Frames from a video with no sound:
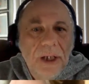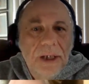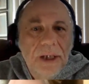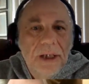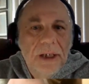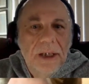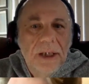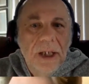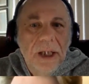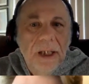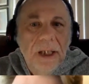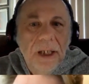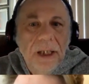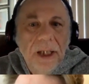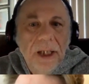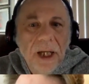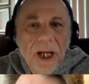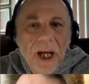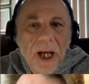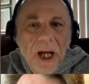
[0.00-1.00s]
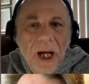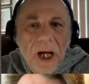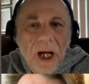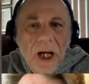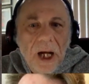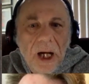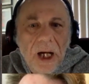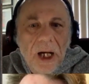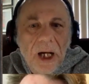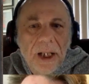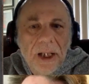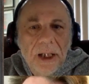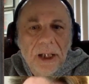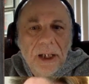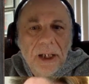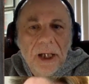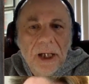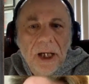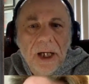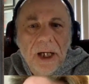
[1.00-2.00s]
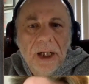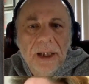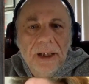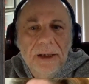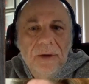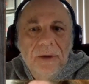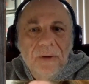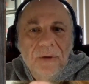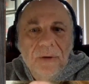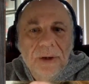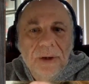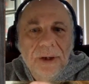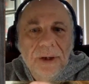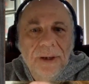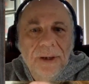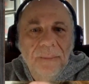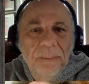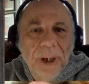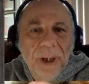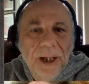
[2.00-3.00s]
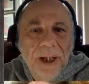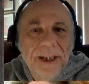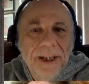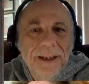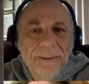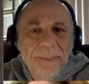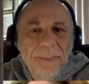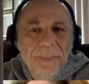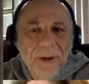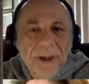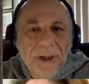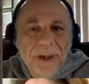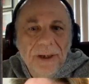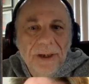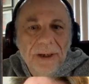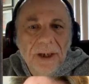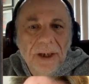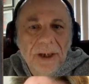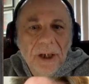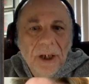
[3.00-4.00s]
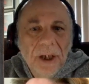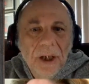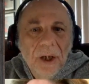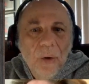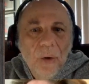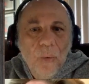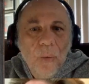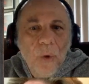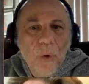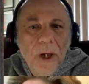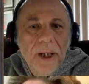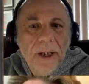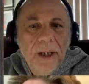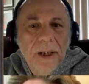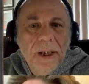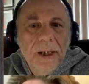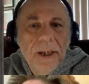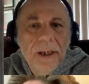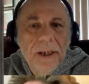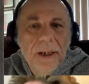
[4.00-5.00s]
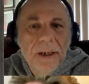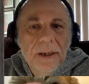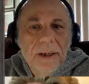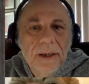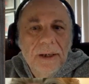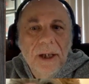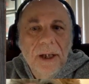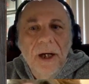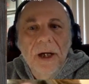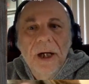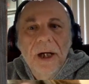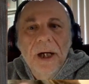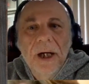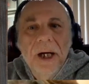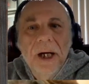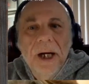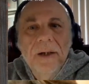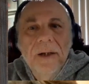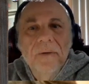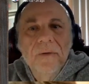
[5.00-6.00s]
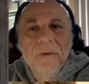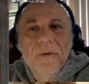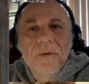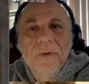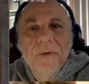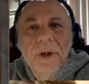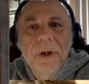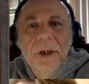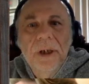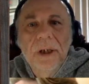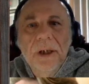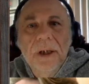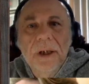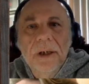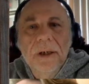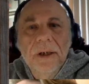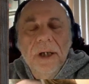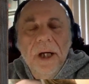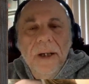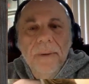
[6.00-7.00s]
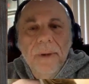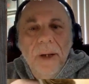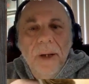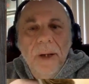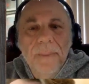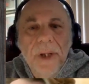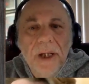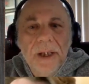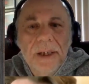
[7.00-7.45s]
Let's see. The Guy's Grill and Body, the American Home. When is, I don't see, I'm not